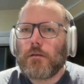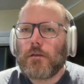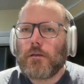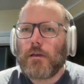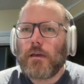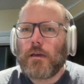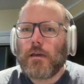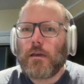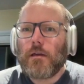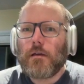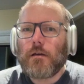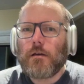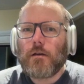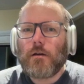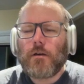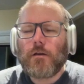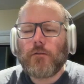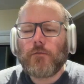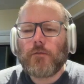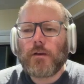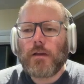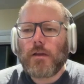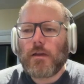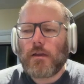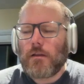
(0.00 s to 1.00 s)
year
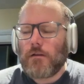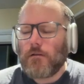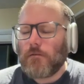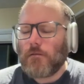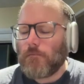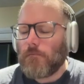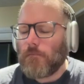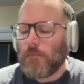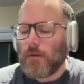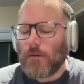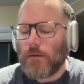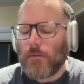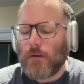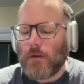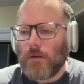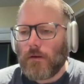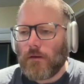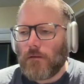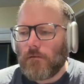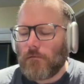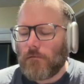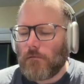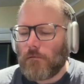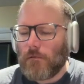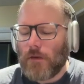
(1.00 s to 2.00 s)
COVID hit,
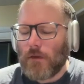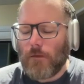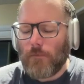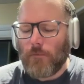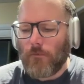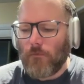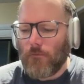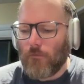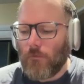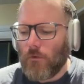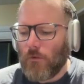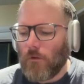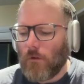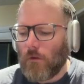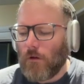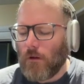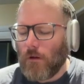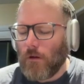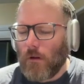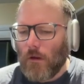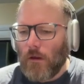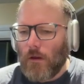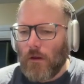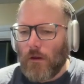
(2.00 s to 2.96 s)
maybe year before,